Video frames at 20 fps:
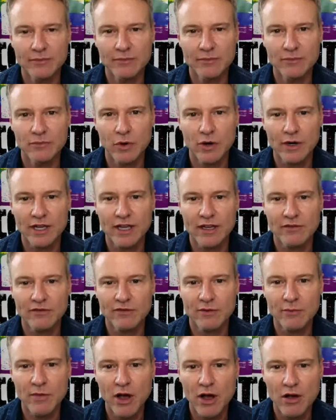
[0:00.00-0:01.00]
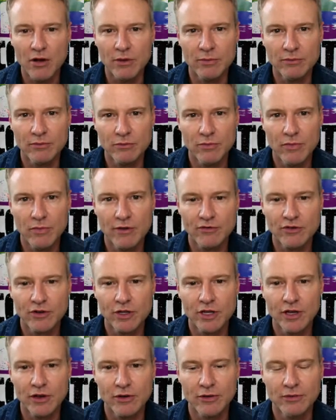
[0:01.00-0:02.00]
working from home for
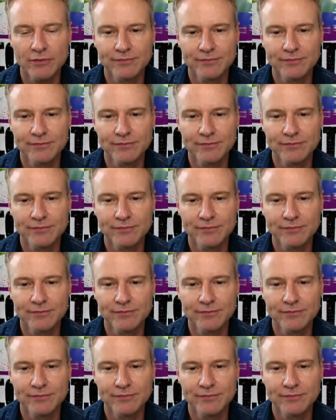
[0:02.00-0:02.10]
you?